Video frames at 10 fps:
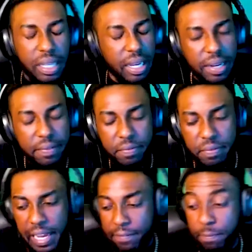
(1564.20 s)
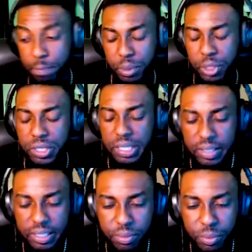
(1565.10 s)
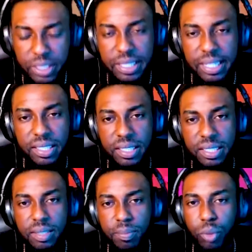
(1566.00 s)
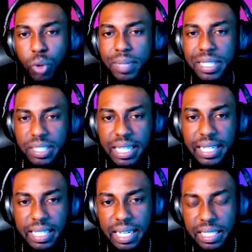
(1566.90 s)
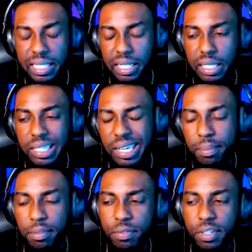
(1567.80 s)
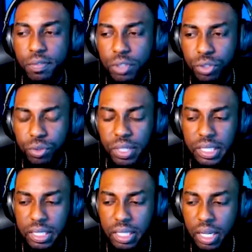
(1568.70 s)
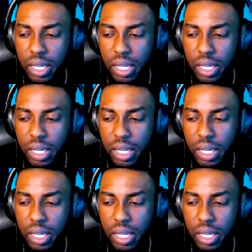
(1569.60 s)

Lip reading: I've personally witnessed moments like that, and it can be very frustrating.